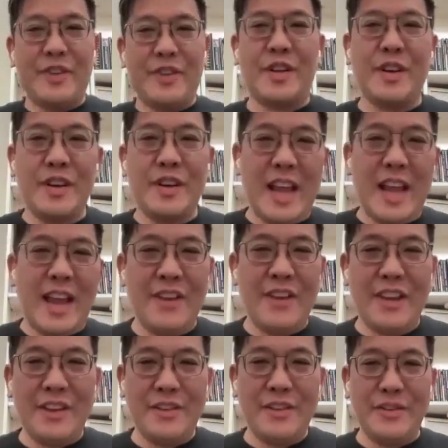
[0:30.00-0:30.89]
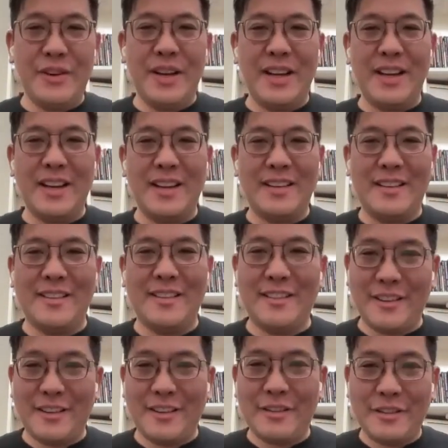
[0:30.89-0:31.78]
good having you on
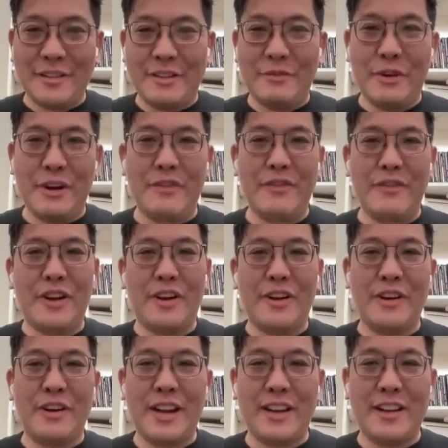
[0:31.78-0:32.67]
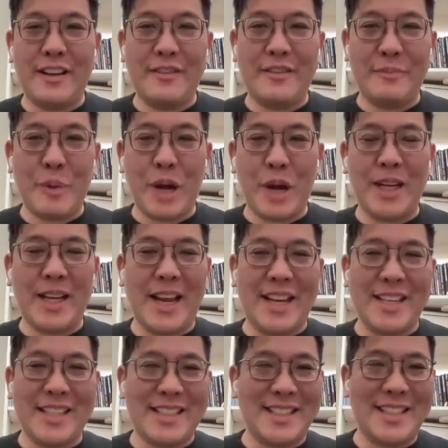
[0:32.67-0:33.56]
our one of our
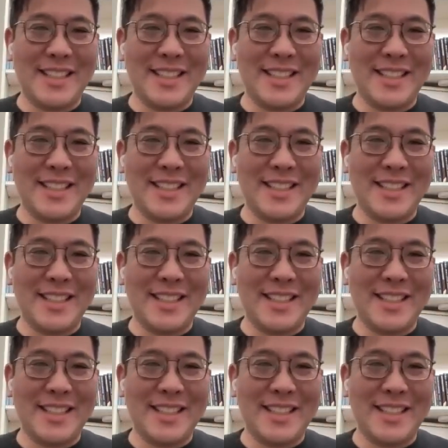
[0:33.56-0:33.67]
podcasts.